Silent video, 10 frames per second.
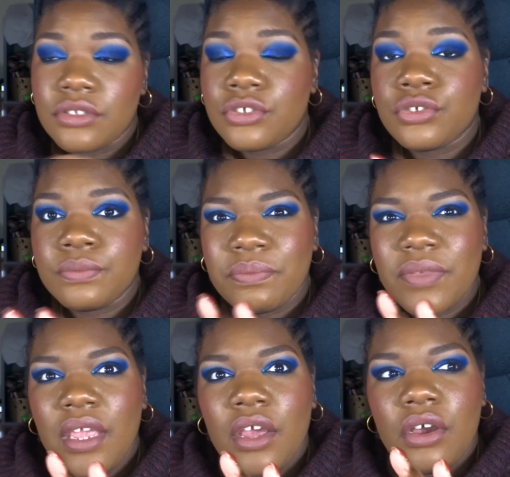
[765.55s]
They're
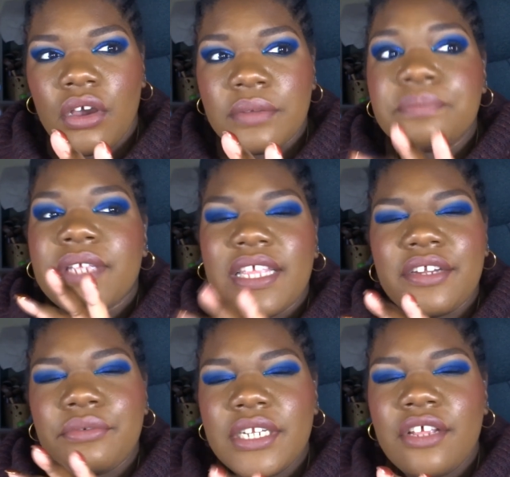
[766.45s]

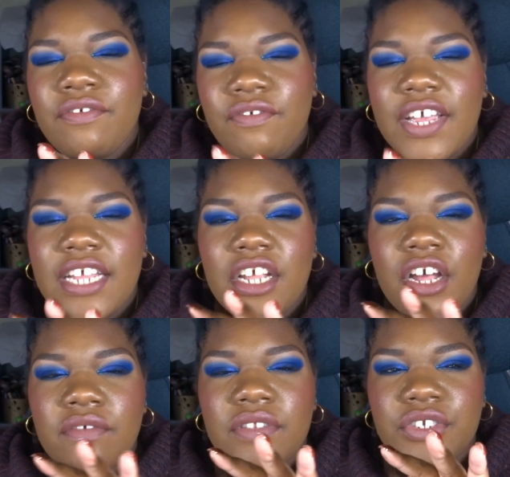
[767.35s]
really a fan
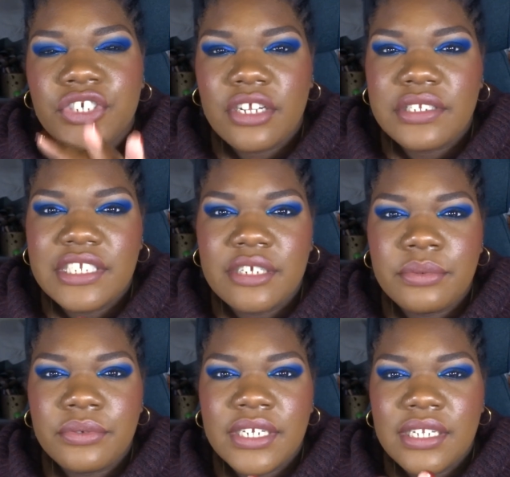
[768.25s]
of the Charlotte
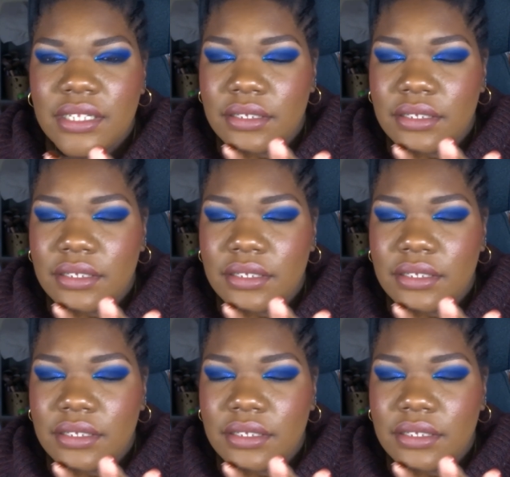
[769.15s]
Tilbury